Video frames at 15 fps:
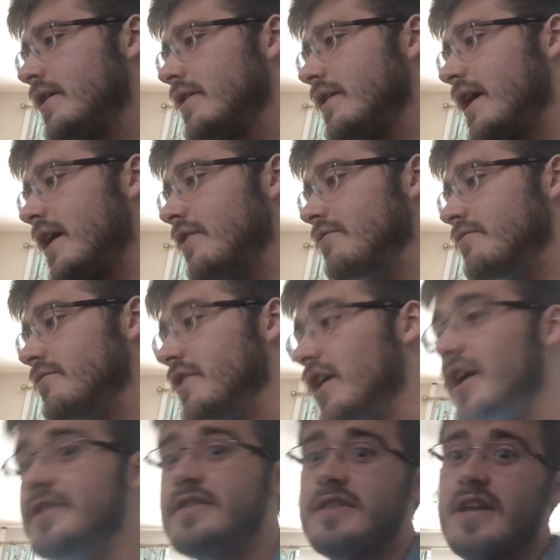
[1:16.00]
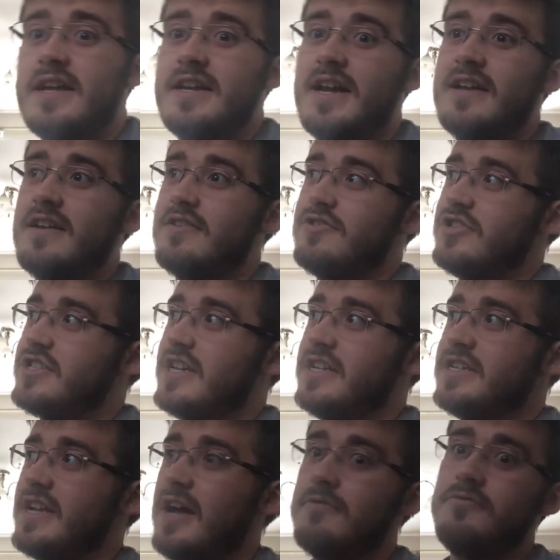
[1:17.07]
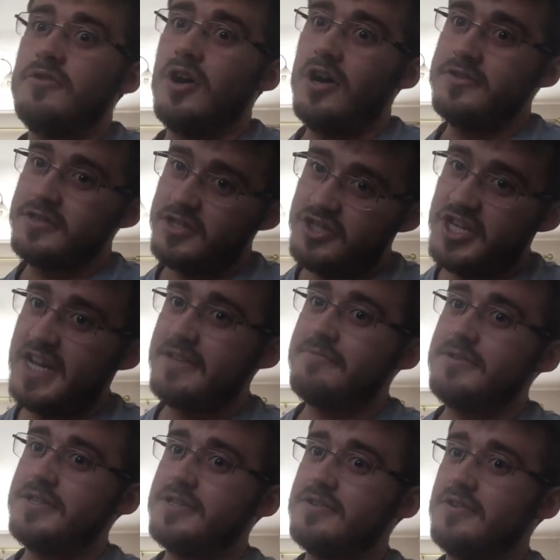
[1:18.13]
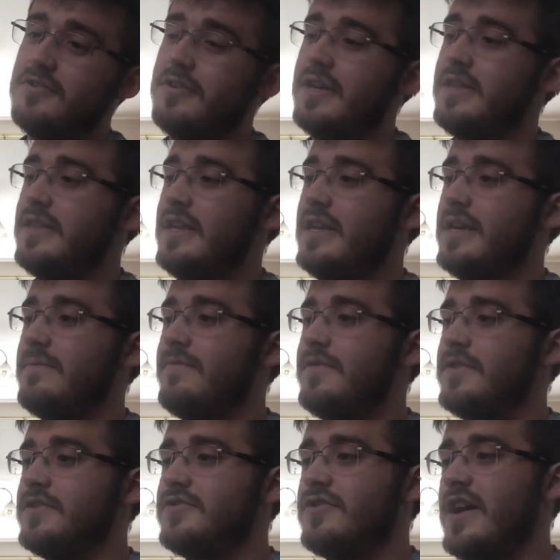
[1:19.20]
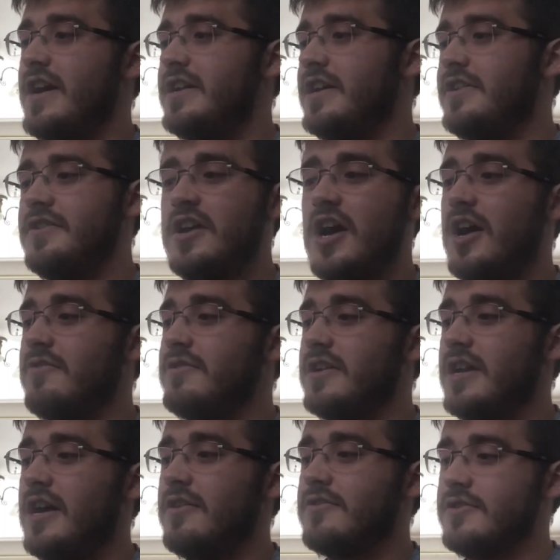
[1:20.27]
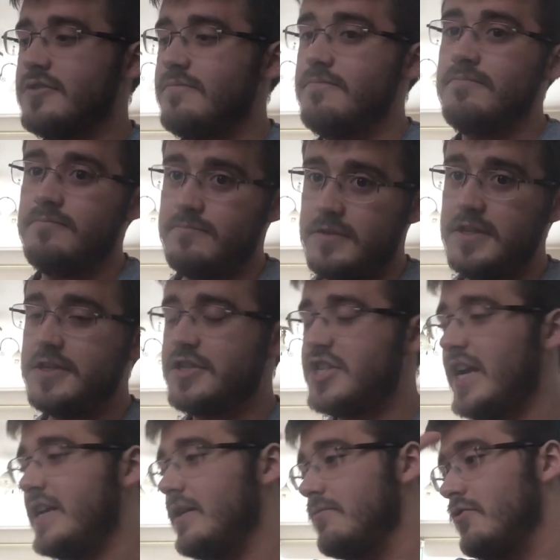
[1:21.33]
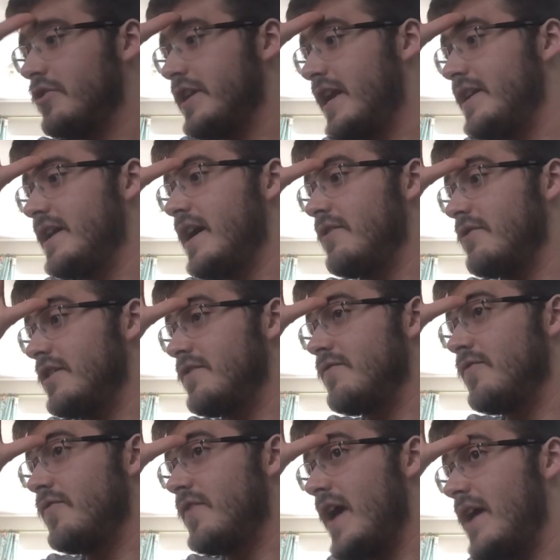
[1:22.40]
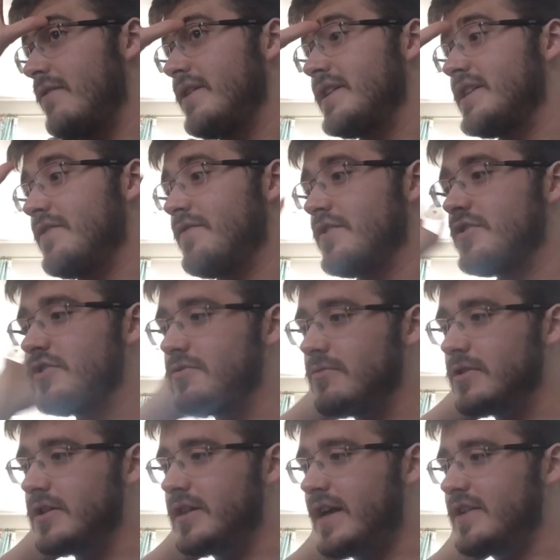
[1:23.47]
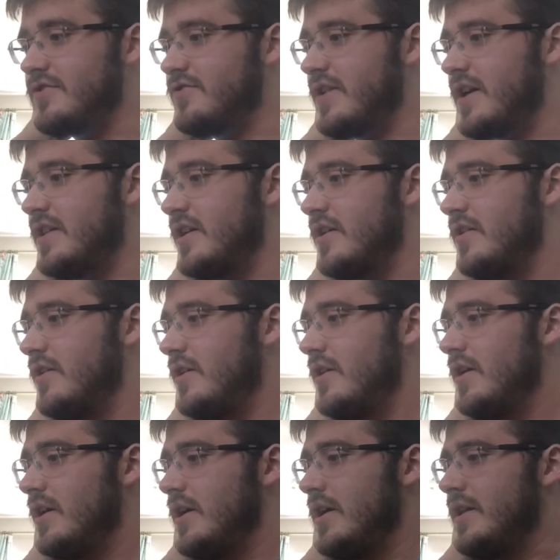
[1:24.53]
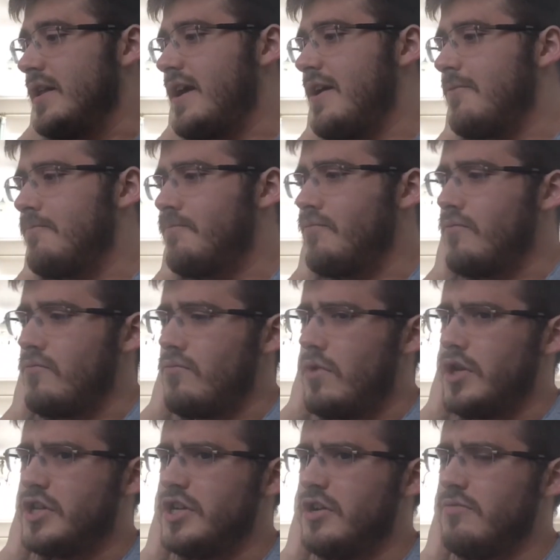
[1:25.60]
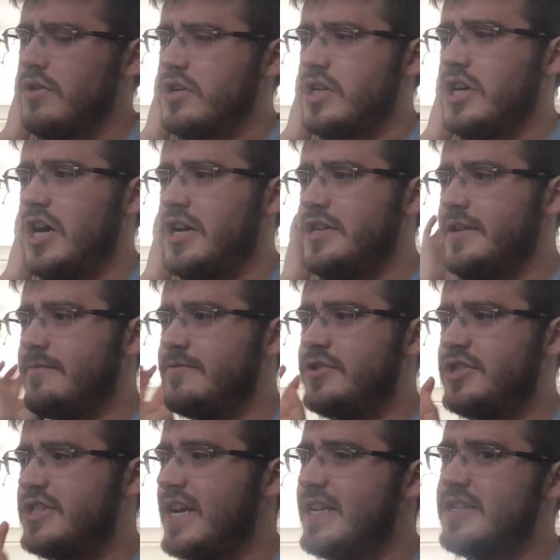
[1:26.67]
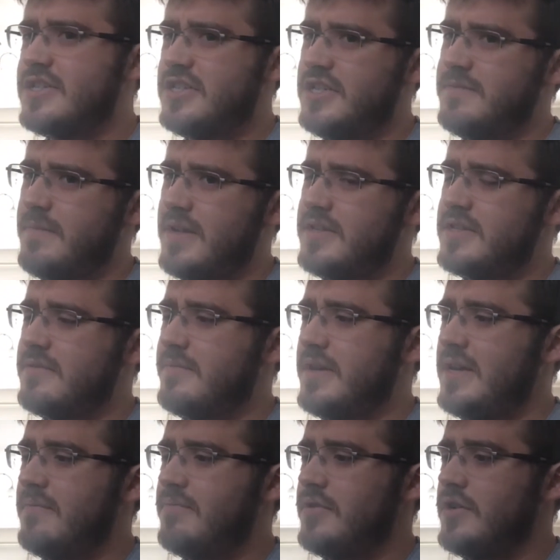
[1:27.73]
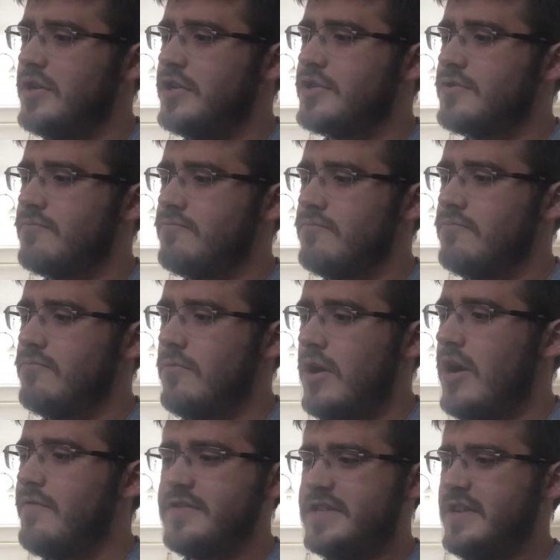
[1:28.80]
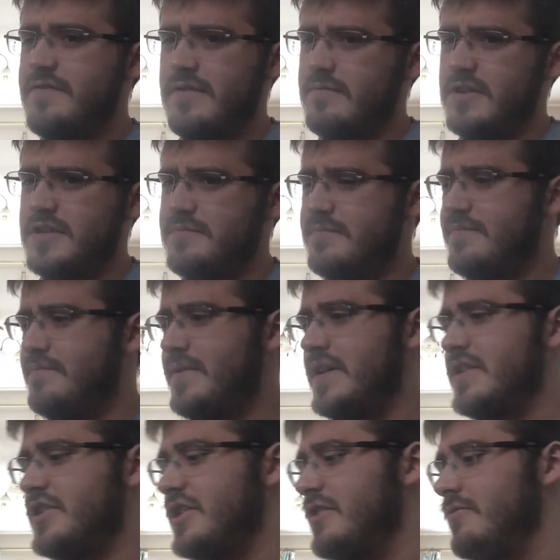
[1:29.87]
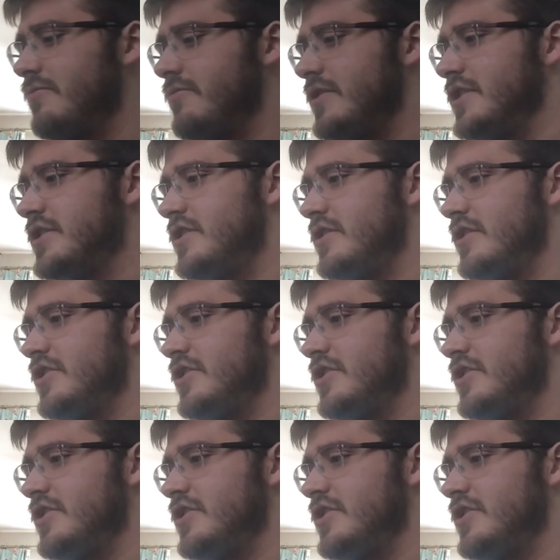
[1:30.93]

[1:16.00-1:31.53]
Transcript: Now, I'll just say this now, not the jet we saw in the first trailer. No, because this jet I'm looking at now is very different to the one in that trailer. Now, I don't know what kind of jet she's meant to be, but obviously from this picture, this